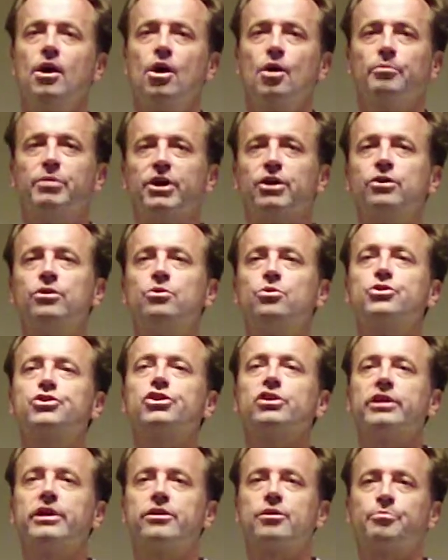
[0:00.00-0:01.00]
But
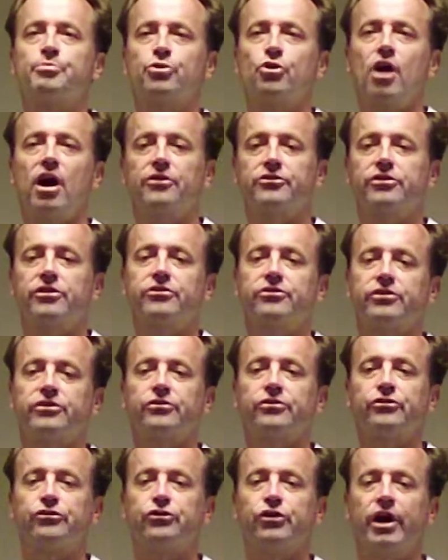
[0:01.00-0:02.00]
usually the process is
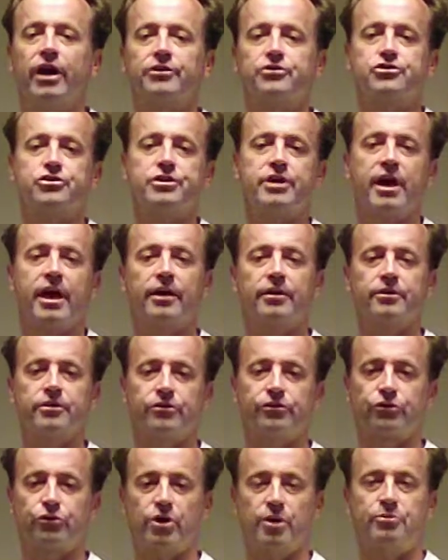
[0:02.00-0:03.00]
such that the
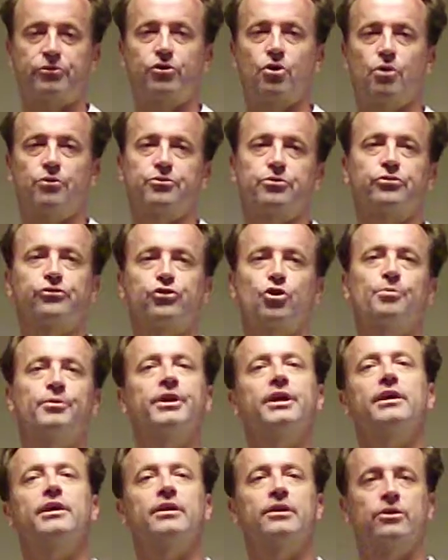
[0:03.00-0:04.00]
scripts go through so
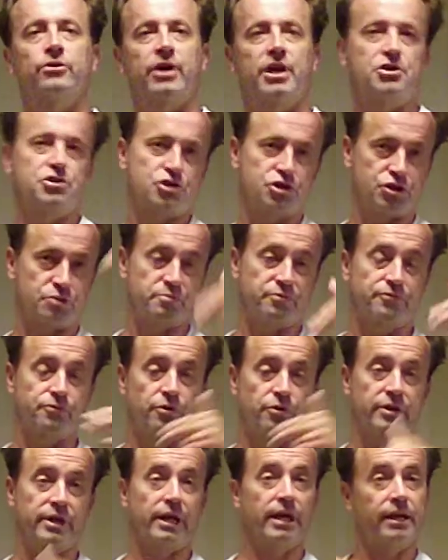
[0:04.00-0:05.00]
many iterations
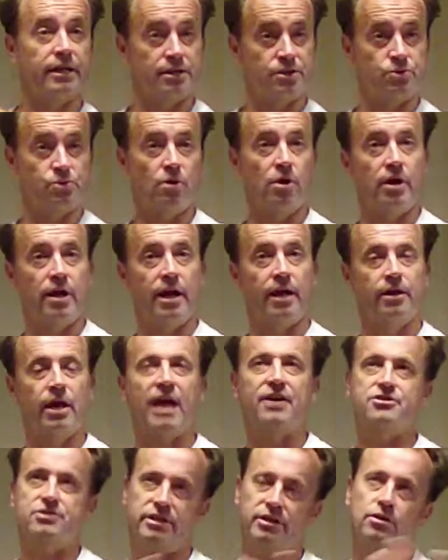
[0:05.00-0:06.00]
before they get into our hands.
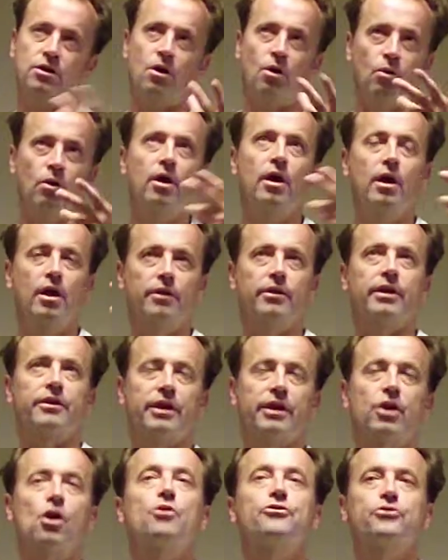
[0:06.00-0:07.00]
Actually, no.
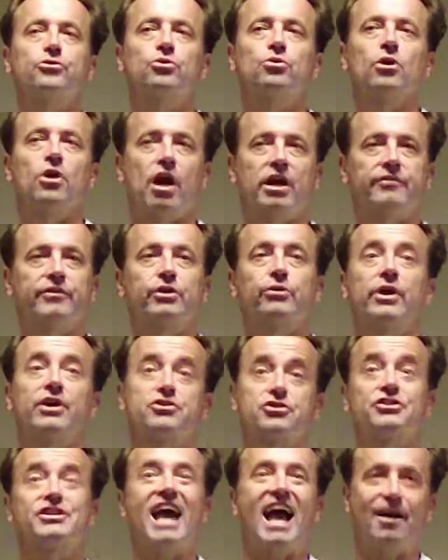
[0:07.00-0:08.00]
They go through a lot of
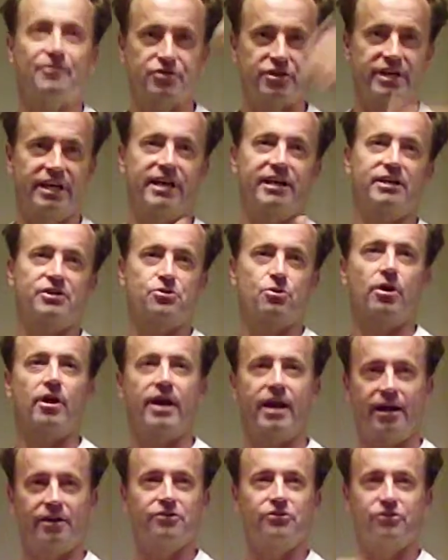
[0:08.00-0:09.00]
iterations after they get into our
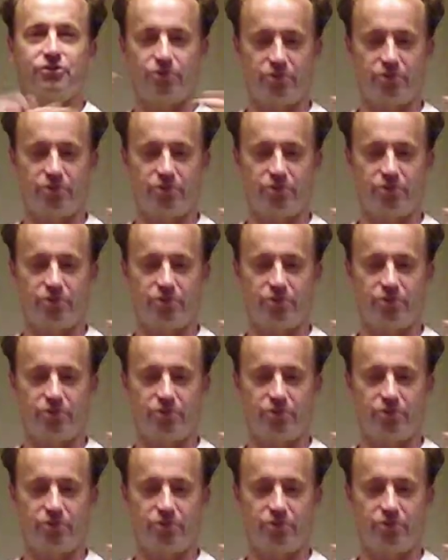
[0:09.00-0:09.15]
hands.